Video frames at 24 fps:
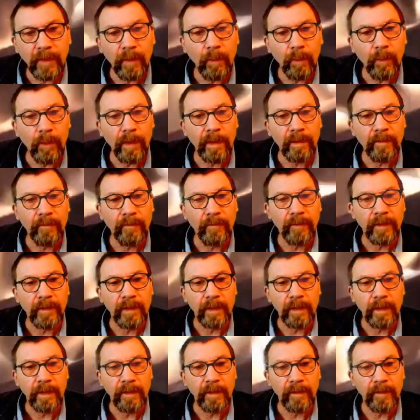one of
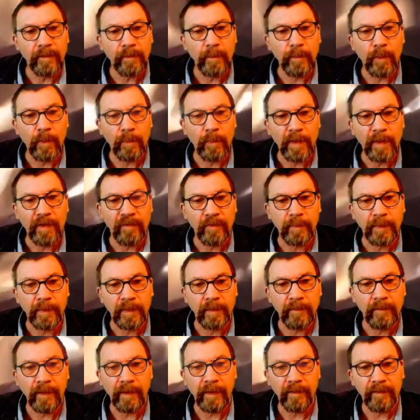the smoke measurement
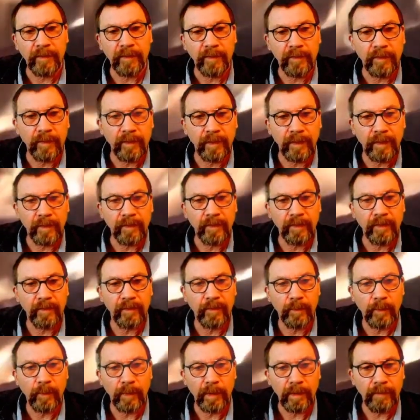devices, and this
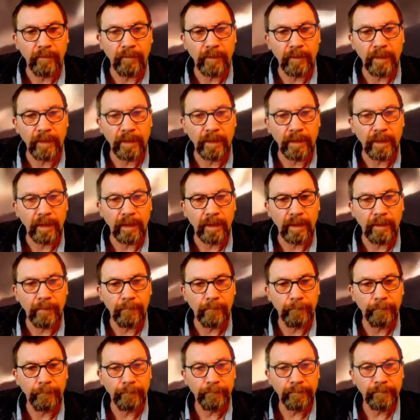is one of the
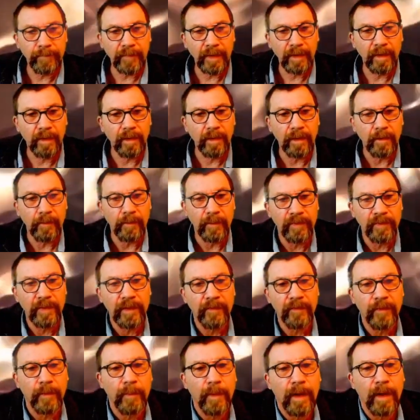
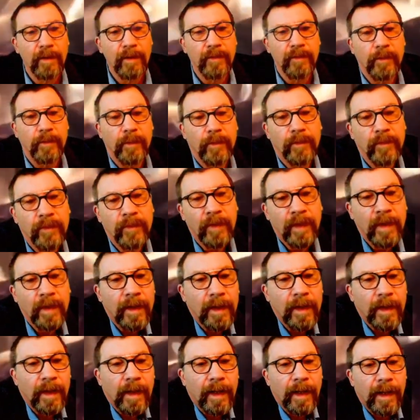receiver modules.
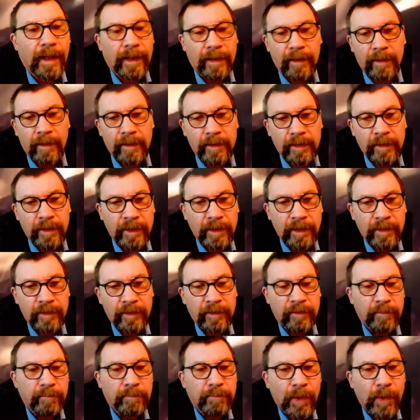And you need
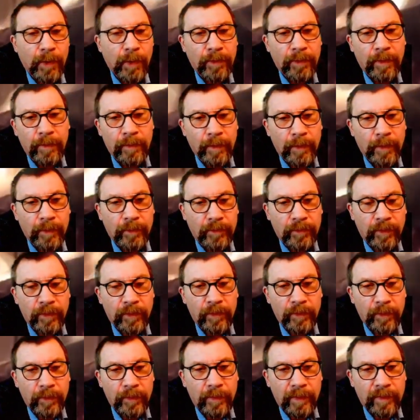both of those to
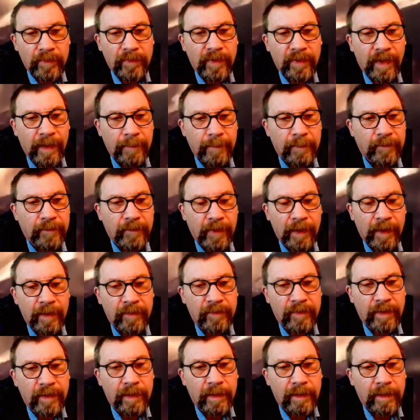do this type of
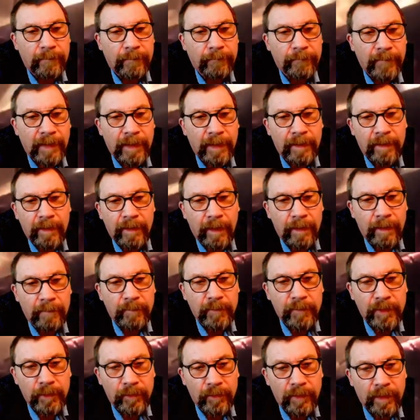testing. And
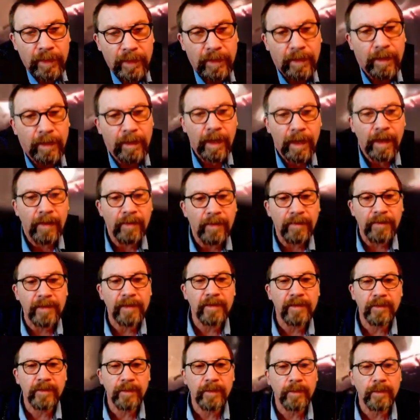I'm using not
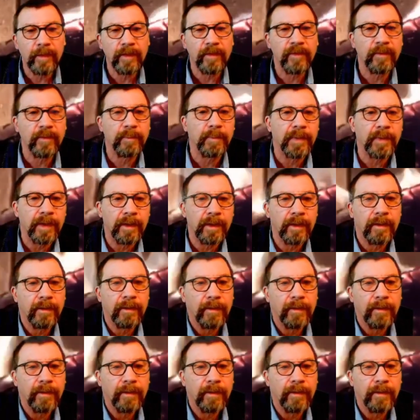these units, but